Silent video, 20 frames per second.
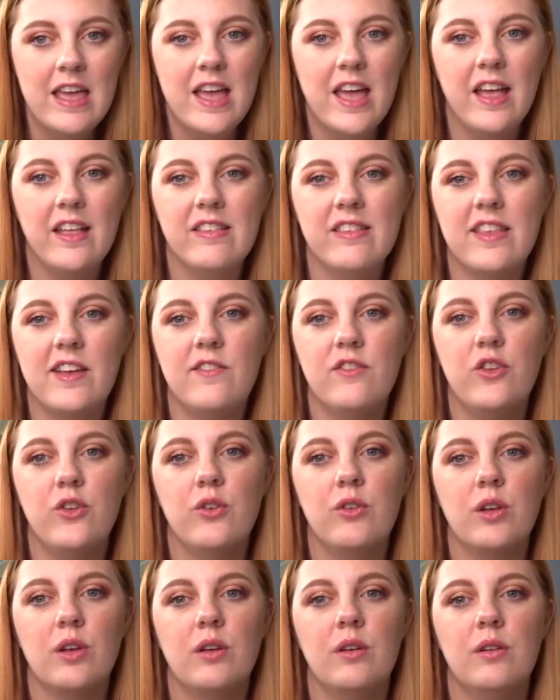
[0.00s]
instead of
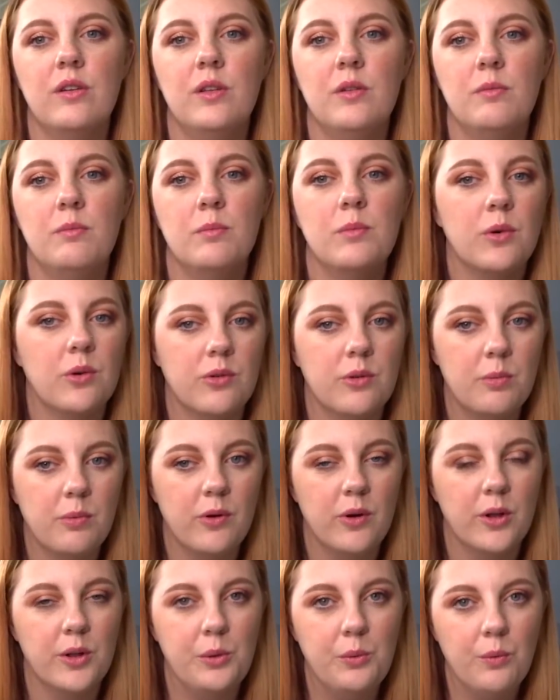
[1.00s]
doing
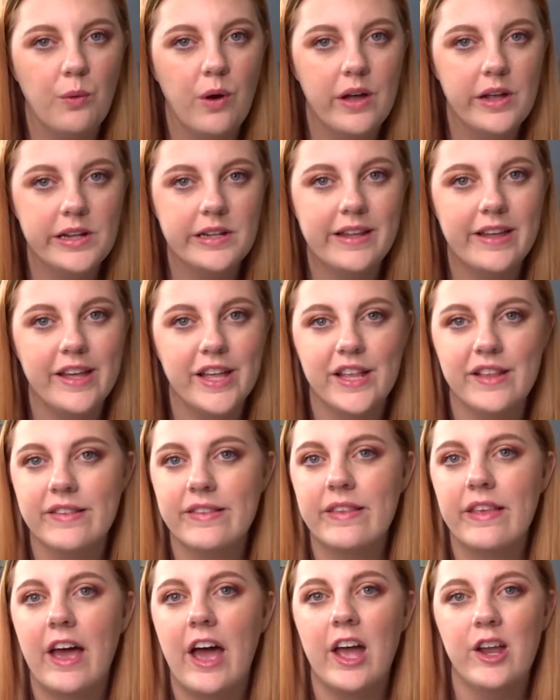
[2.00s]
multiple in one,
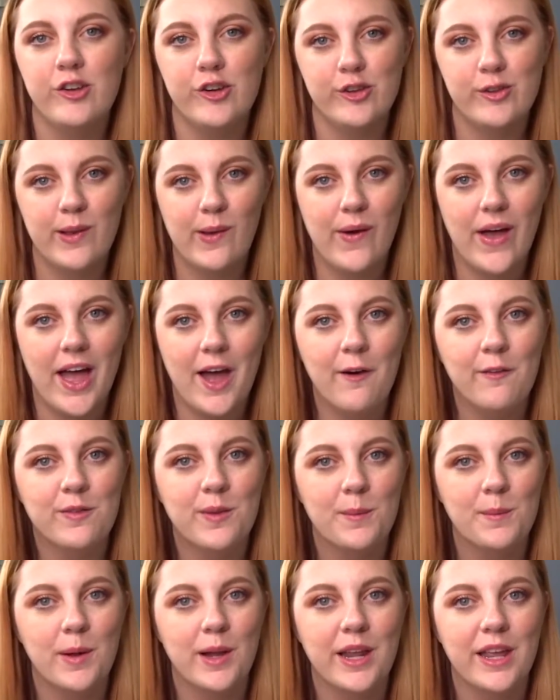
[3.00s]
because I just don't have the
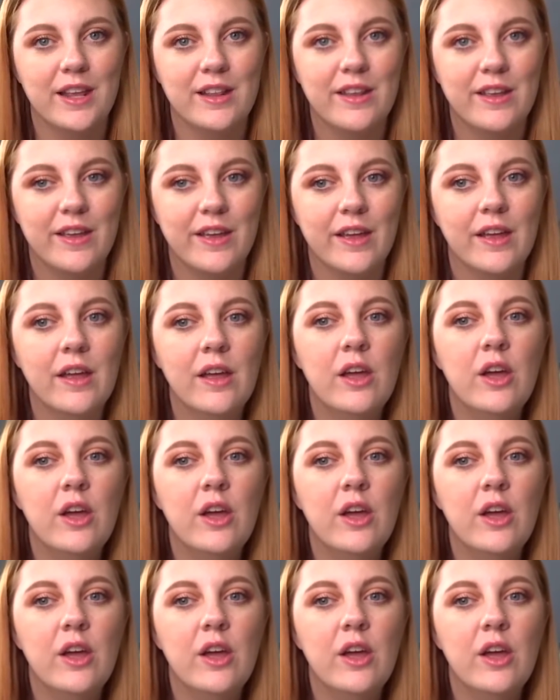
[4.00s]
money to